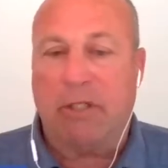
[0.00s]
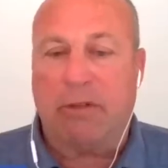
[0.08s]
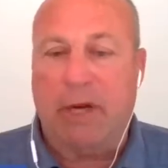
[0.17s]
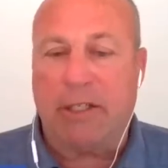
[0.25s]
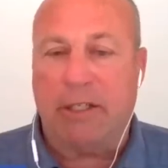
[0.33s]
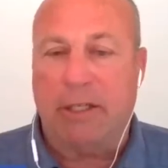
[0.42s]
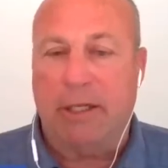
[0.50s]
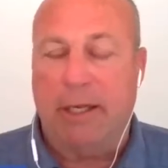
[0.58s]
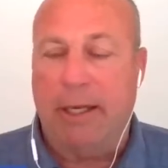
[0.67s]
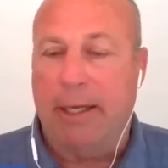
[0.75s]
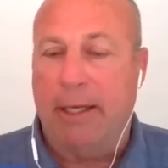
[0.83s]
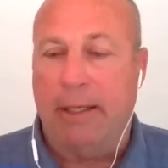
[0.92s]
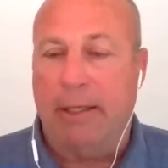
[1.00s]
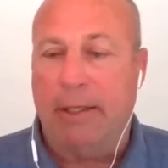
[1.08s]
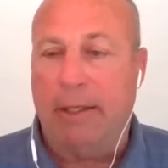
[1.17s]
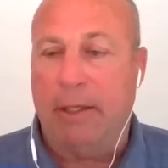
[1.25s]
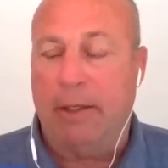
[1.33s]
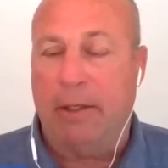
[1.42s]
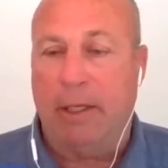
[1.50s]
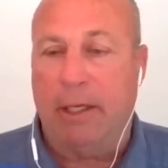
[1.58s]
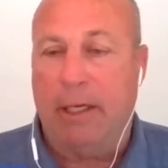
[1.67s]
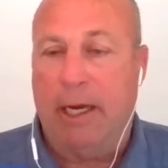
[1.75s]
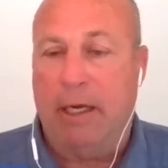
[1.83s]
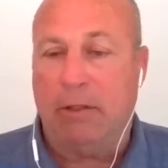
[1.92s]
obstruction, and
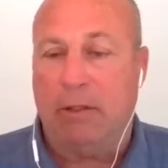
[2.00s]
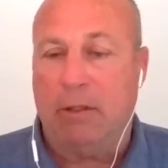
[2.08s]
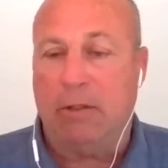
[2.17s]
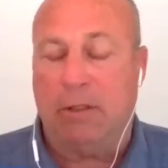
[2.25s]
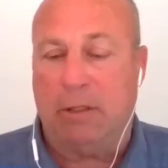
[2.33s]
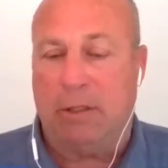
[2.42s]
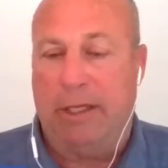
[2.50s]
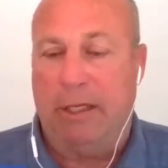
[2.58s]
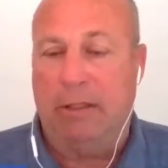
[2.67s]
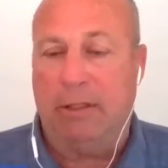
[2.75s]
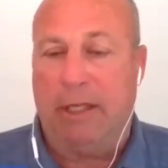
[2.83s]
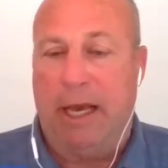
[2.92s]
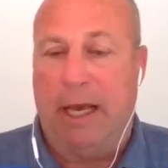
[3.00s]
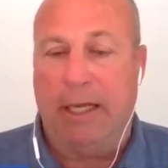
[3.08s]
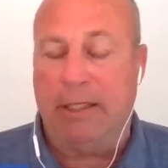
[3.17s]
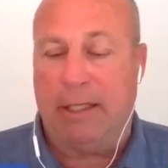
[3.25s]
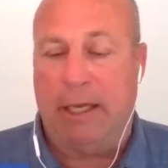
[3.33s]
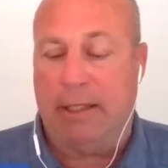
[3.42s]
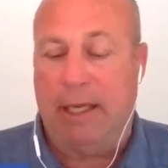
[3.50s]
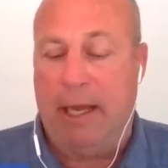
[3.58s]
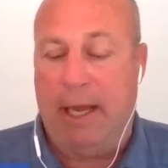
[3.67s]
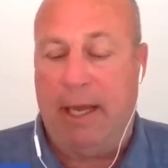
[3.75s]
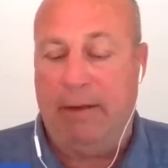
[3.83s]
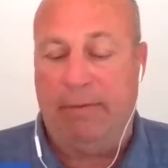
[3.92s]
it allows those skilled guys like
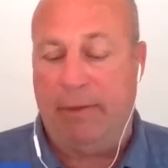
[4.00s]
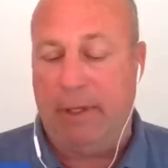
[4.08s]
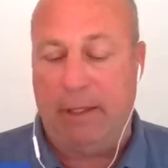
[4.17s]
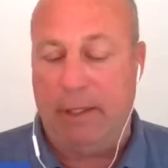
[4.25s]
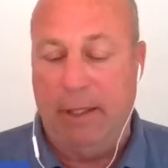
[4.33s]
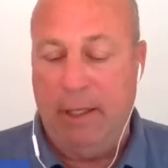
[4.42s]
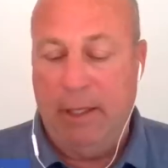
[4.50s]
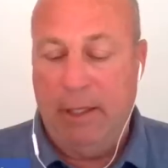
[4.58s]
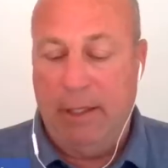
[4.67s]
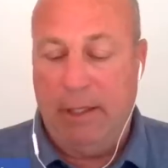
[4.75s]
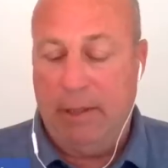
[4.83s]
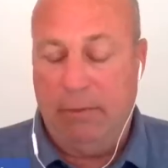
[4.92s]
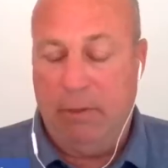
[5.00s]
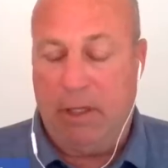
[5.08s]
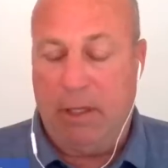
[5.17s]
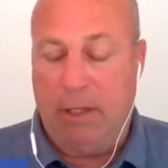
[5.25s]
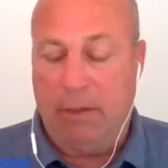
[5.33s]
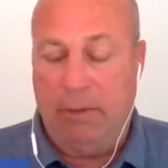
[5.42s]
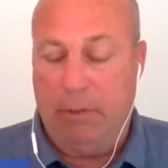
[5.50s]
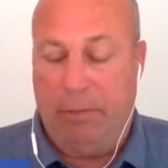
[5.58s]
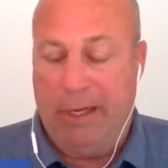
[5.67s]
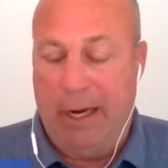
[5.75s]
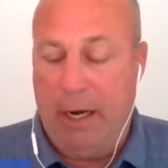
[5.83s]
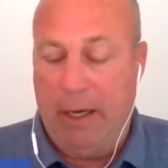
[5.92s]
they have with
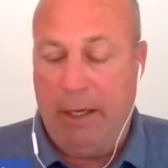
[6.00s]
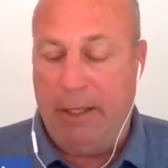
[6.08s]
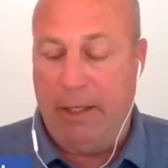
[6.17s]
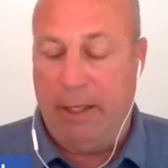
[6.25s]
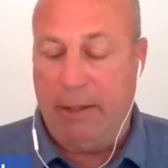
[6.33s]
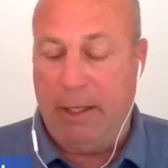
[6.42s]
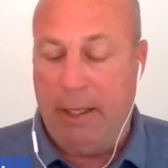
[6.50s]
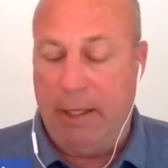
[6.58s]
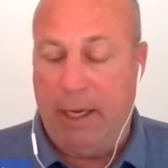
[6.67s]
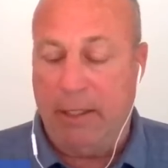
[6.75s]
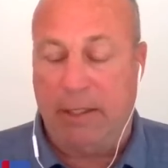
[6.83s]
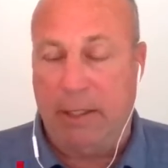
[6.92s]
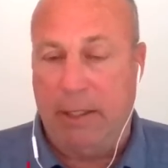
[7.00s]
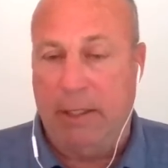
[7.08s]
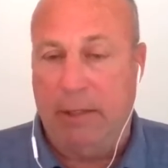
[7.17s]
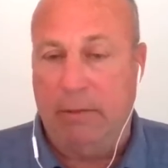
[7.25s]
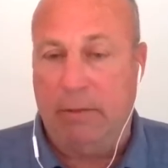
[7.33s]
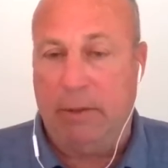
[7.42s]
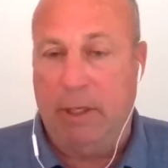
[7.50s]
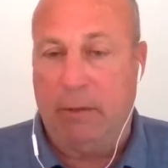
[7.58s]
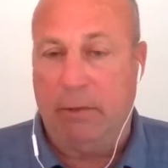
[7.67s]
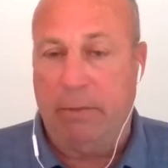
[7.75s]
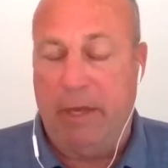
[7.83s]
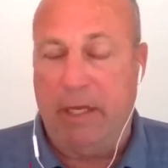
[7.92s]
Pernard and Hudson,
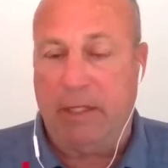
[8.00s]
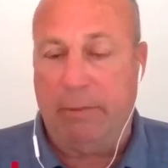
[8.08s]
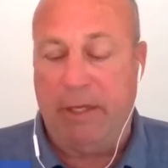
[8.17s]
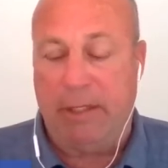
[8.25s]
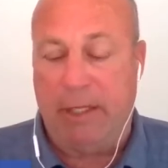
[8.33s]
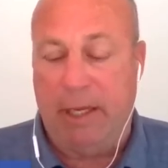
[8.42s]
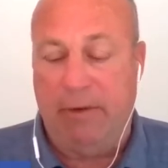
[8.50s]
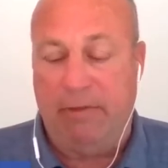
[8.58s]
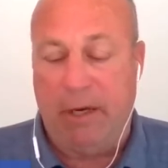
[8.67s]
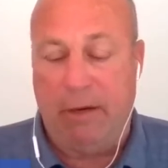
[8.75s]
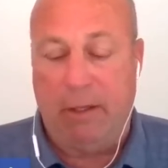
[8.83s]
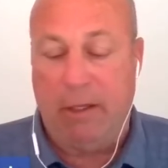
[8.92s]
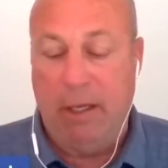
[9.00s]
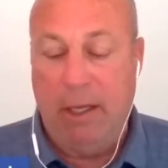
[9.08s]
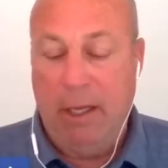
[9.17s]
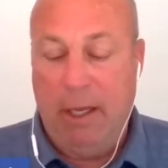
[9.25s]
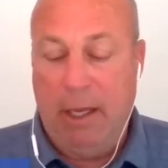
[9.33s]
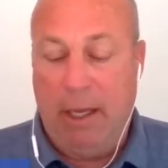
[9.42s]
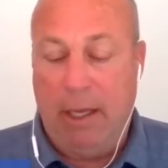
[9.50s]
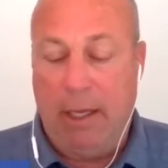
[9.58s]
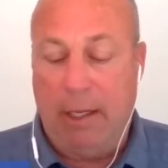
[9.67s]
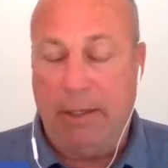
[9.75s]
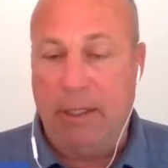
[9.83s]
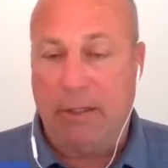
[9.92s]
remains to be seen. Farrell,
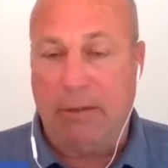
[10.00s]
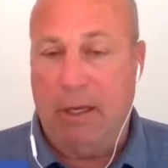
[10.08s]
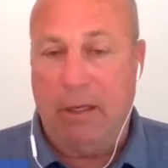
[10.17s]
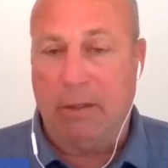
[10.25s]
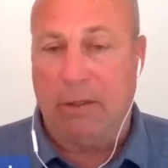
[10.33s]
these are